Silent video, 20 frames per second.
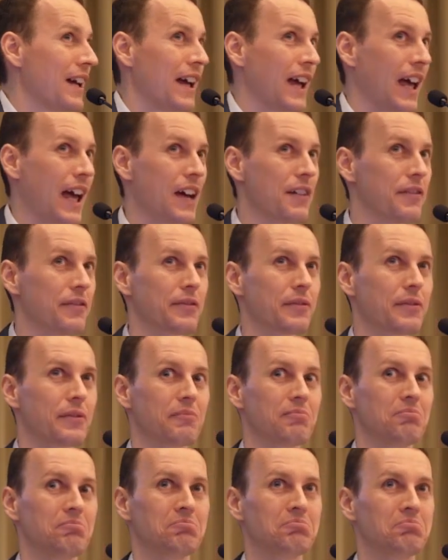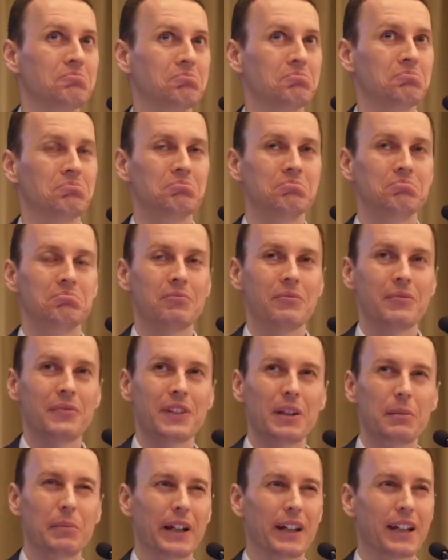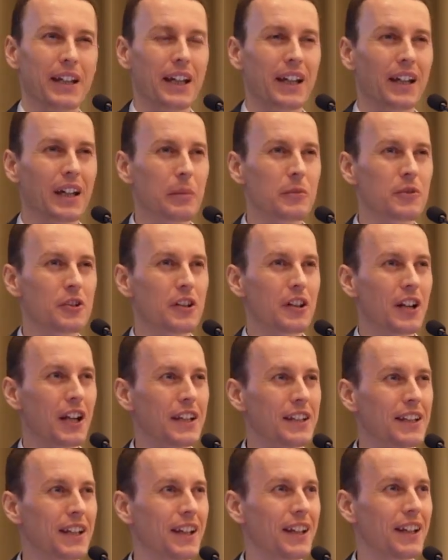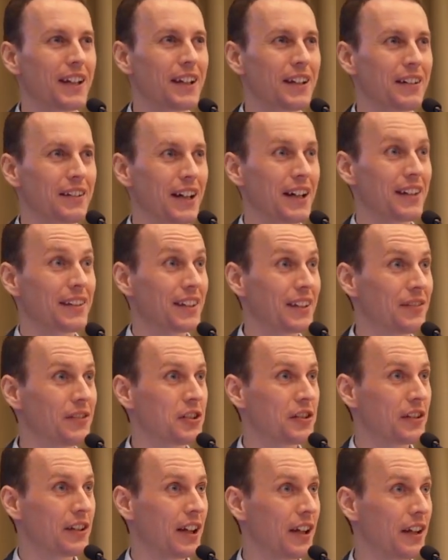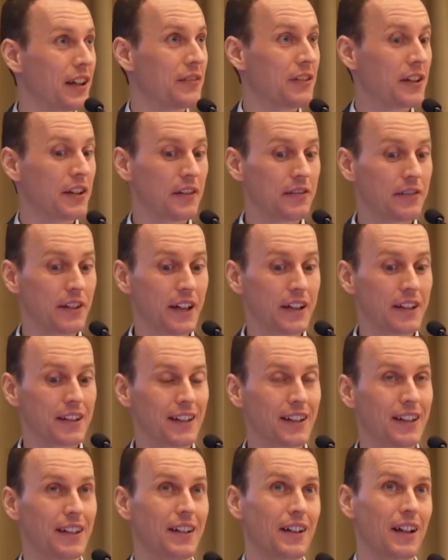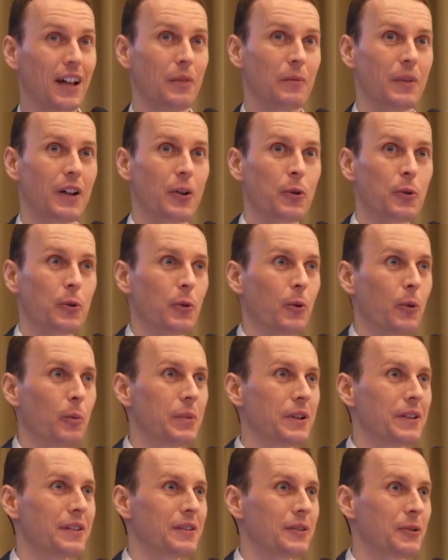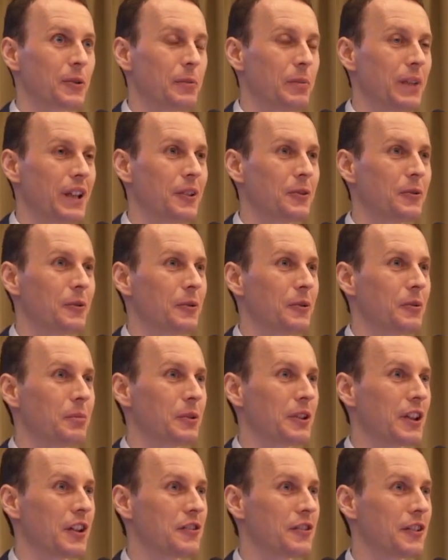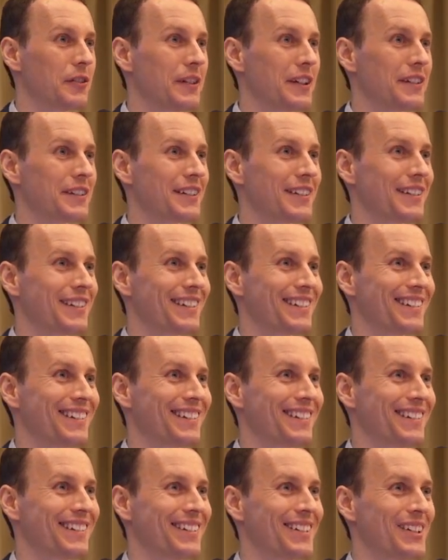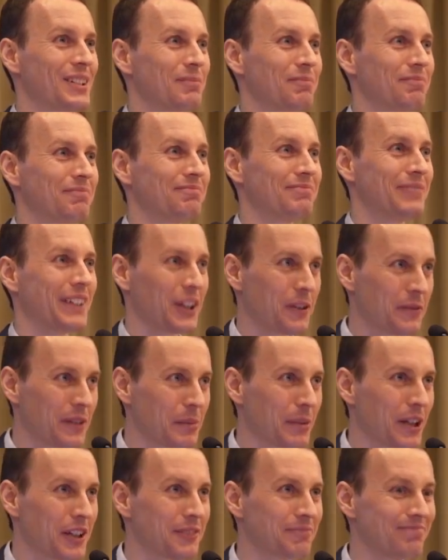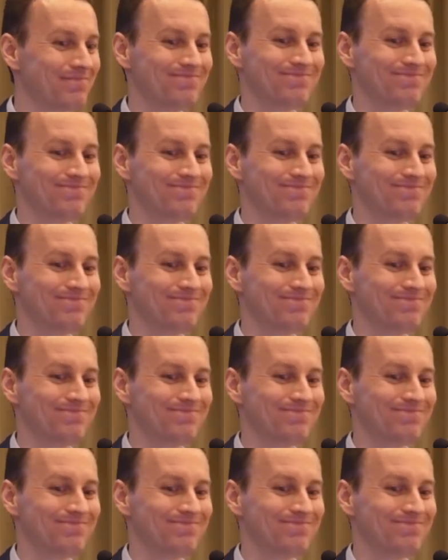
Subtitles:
have some income generating asset which is highly diversified, and we are also open to speak to potential investors. Thank you very much.